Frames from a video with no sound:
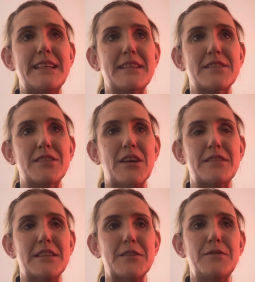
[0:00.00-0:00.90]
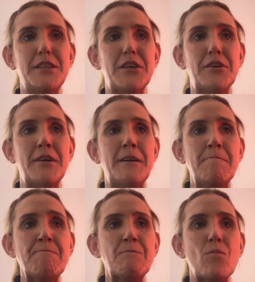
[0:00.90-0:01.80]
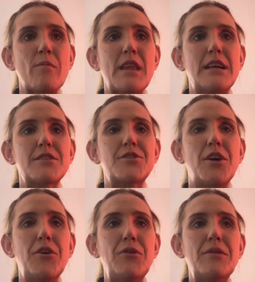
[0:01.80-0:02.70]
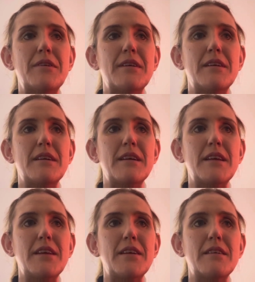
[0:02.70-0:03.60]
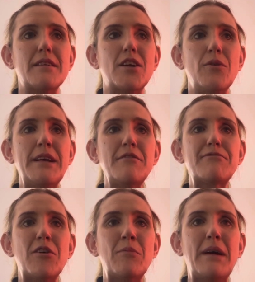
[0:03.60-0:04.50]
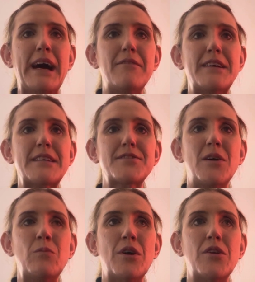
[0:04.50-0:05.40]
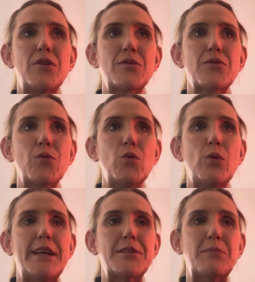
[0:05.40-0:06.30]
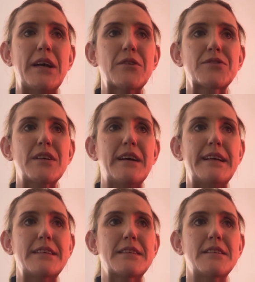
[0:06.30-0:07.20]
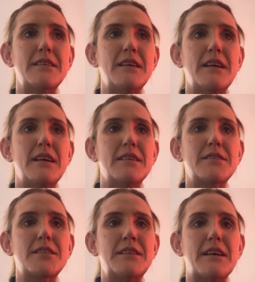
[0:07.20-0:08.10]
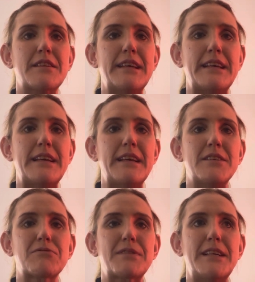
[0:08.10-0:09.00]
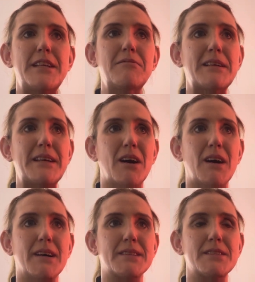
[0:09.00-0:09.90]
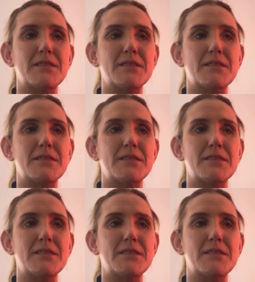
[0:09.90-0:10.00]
at the start of this video. So, going from having someone who's always by your side to nothing is really, really hard.